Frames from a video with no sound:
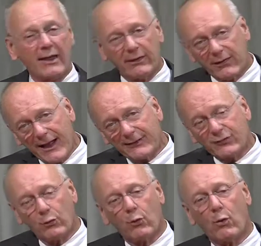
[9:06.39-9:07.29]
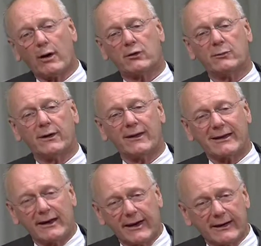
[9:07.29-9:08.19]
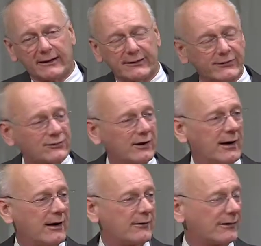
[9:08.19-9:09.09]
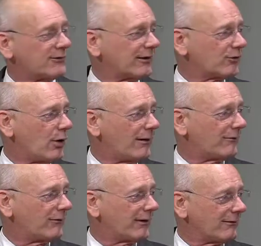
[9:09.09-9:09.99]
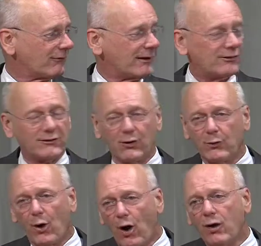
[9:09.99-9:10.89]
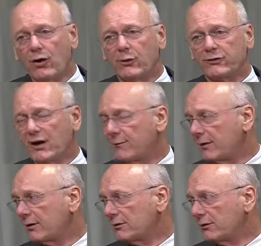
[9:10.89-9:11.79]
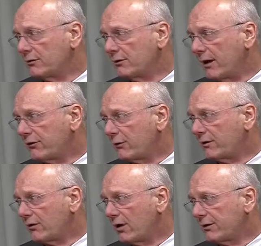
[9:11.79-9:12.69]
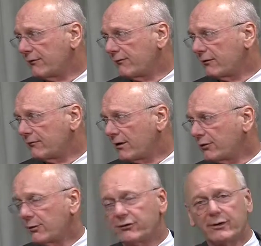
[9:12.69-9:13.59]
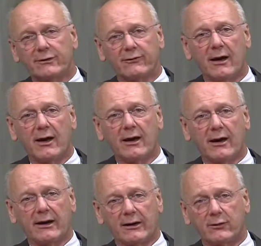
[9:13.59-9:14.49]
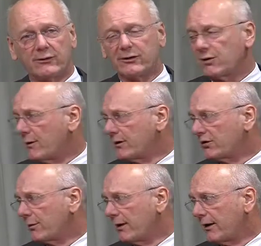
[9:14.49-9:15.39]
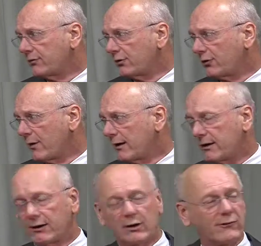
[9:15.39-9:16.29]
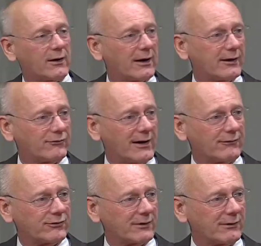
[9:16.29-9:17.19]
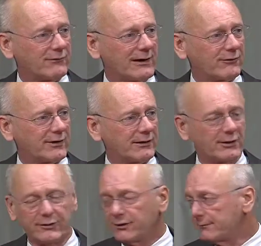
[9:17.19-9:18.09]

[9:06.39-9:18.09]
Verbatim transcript: That's what could be the catalyst that sets off the inflation that we all know is coming as a result of the Federal Reserve uh, increasing the money supply so dramatically over the last five or six, five There's or ten years.